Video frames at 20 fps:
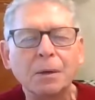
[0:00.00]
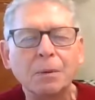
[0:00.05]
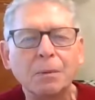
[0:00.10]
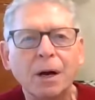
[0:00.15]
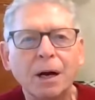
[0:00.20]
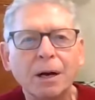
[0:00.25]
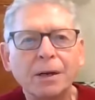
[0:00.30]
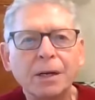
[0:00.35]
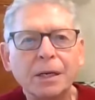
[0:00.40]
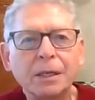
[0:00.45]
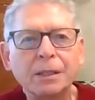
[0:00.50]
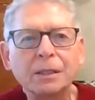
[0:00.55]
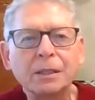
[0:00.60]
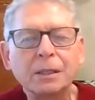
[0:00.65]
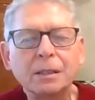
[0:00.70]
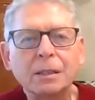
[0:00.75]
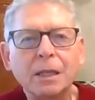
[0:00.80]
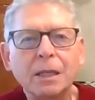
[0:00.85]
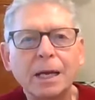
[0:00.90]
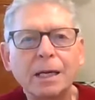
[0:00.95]
Well, here's
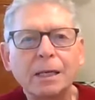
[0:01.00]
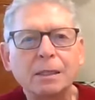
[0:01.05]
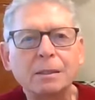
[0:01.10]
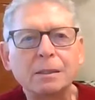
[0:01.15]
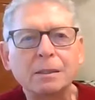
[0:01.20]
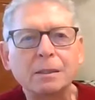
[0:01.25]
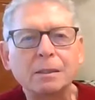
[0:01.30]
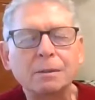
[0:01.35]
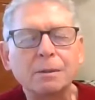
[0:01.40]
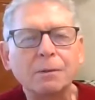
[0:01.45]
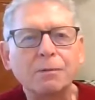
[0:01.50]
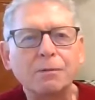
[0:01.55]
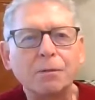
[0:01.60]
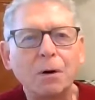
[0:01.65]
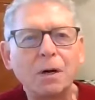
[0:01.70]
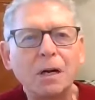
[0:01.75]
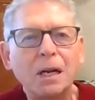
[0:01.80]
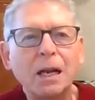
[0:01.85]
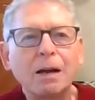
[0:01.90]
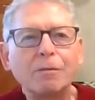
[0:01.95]
his latest.
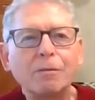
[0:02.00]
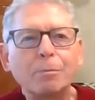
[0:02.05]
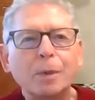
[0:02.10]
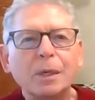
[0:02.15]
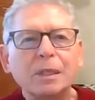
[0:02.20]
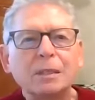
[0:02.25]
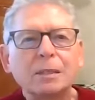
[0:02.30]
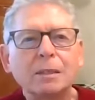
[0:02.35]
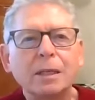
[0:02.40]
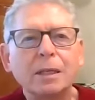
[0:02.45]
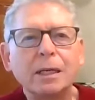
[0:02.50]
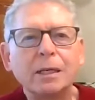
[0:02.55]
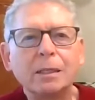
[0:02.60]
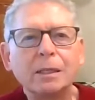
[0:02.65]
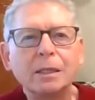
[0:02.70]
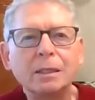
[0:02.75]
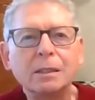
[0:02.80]
Four and a half months later,